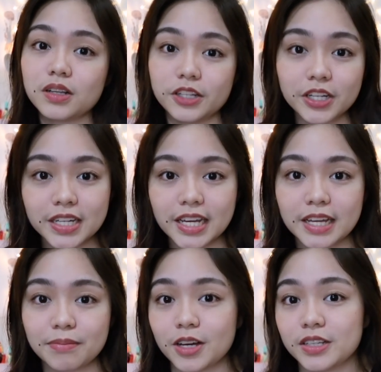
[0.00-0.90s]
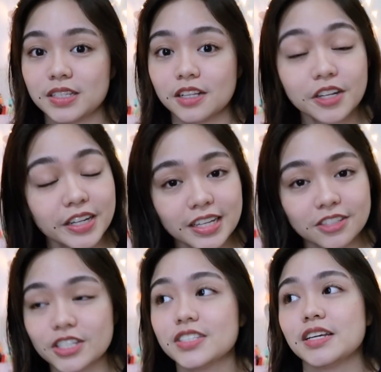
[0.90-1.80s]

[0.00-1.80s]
learning because learning just